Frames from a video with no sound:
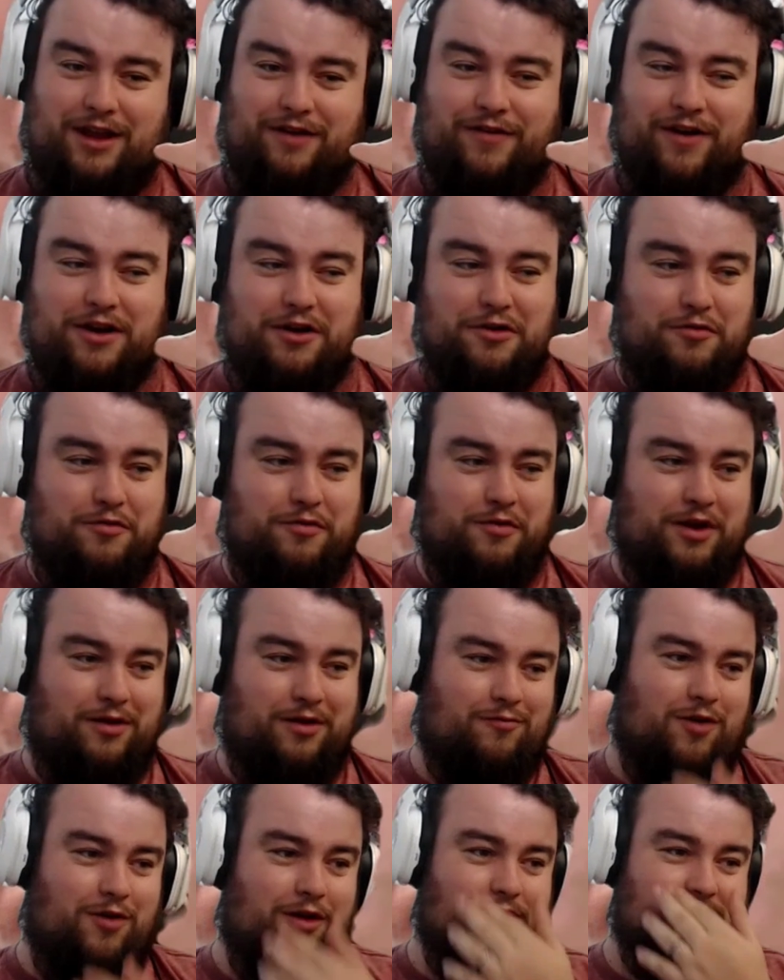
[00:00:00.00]
I don't
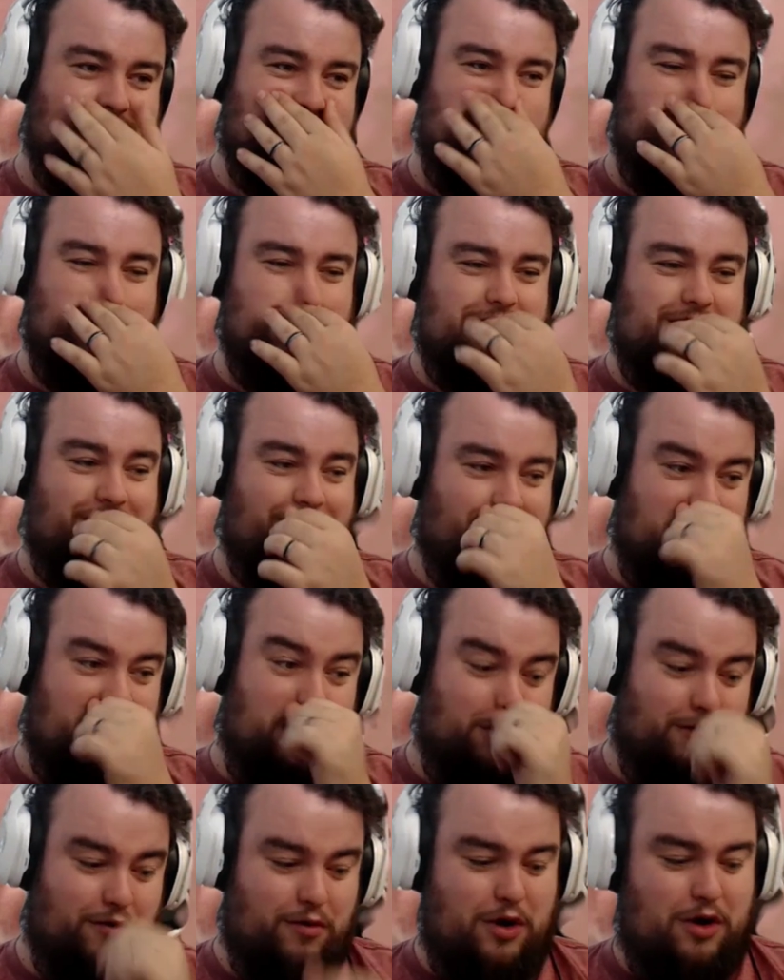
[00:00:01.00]
roll a 6 and if I
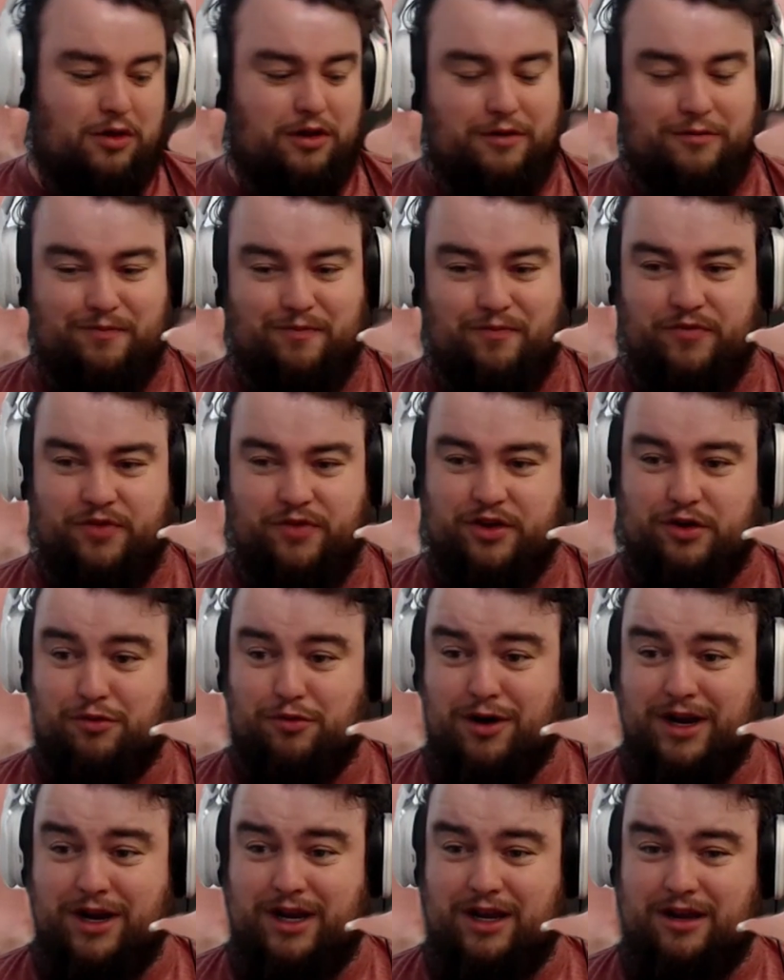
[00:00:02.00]
don't roll a
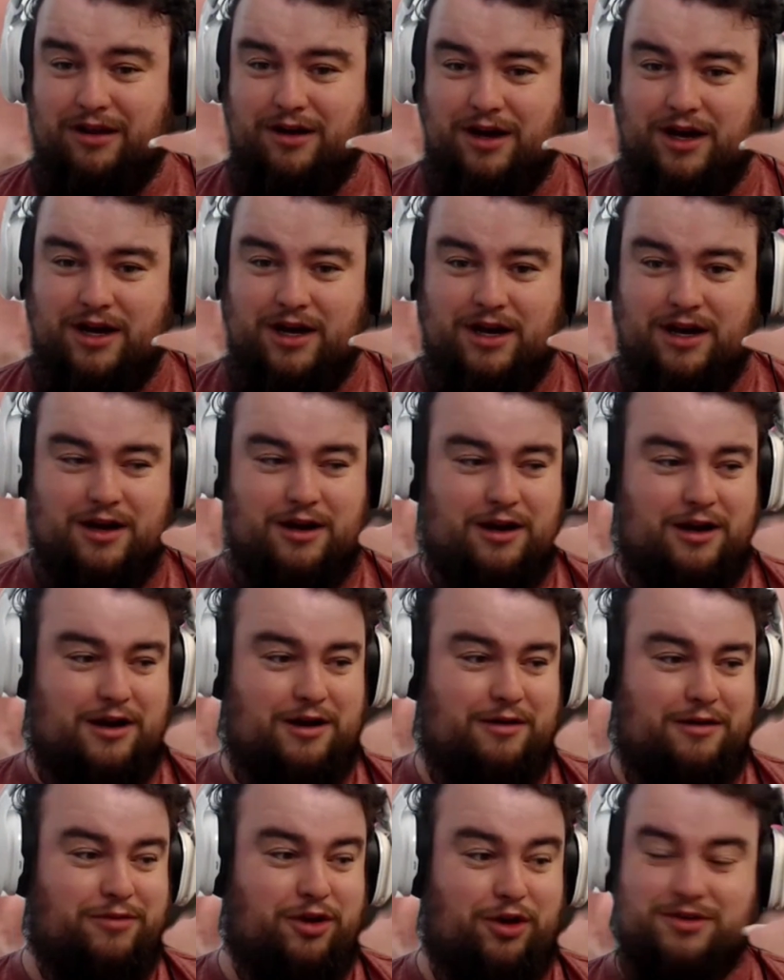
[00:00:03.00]
3,
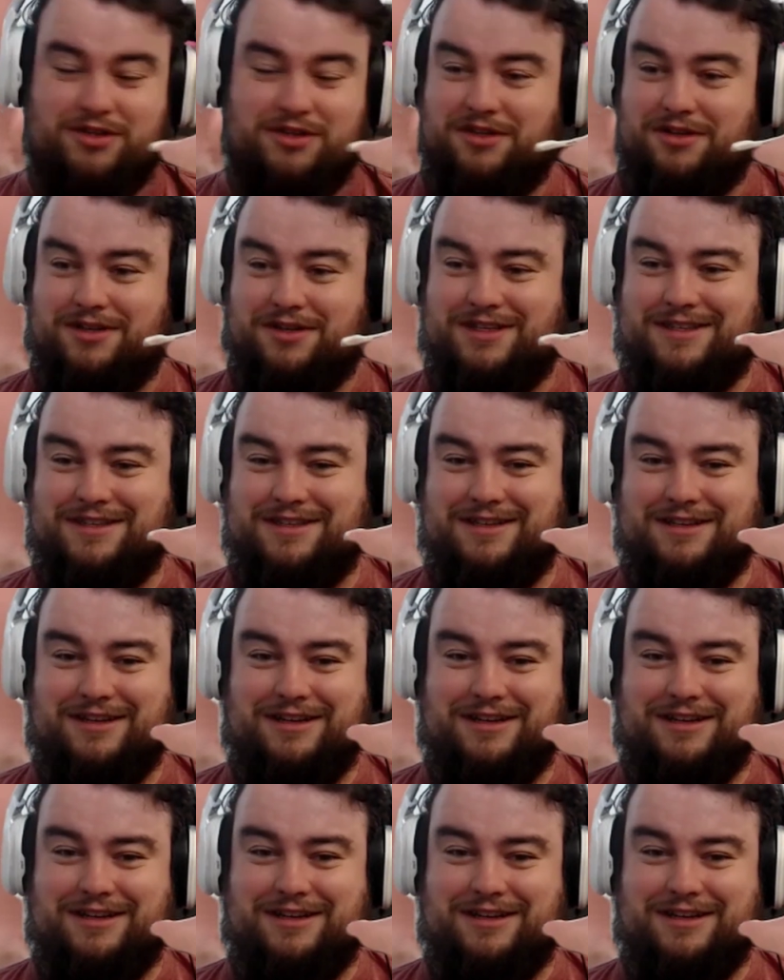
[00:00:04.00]
useless.